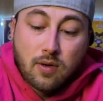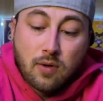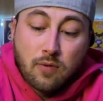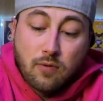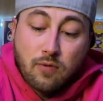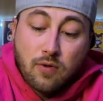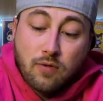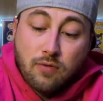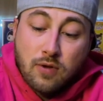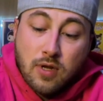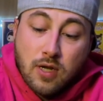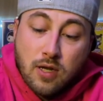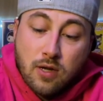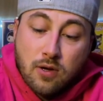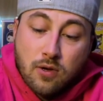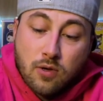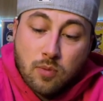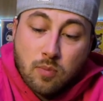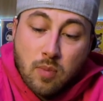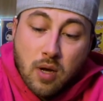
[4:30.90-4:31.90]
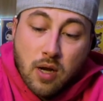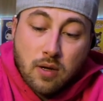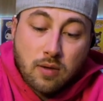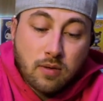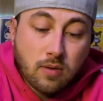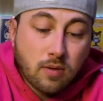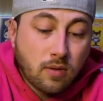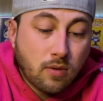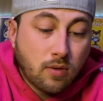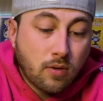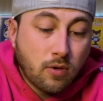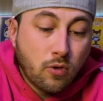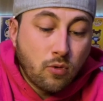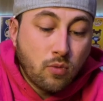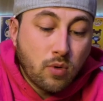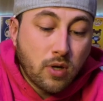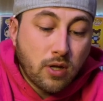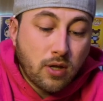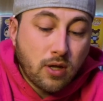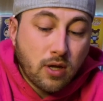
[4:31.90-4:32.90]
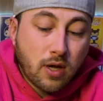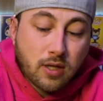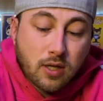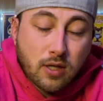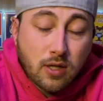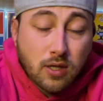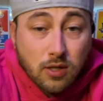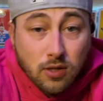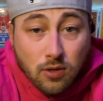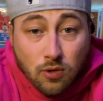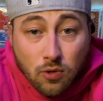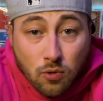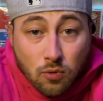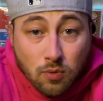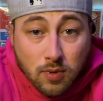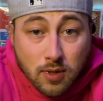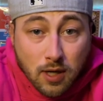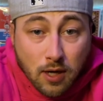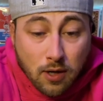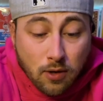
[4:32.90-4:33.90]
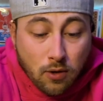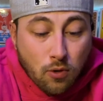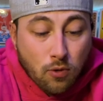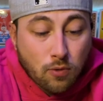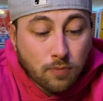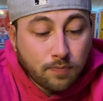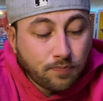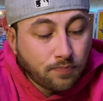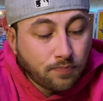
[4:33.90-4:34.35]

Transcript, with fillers: 50 years, man. Who would have thought the cereal was that old?